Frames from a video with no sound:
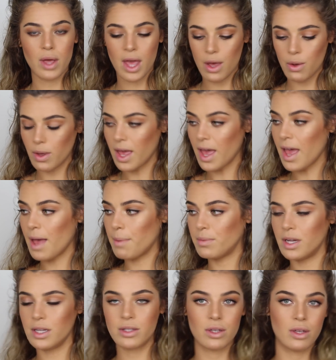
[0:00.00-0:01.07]
okay, okay, I'm
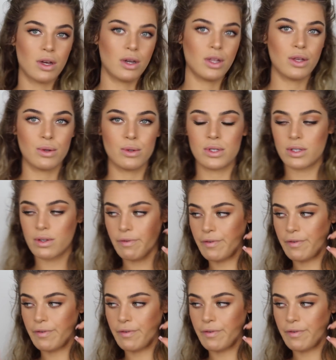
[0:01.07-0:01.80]
not gonna use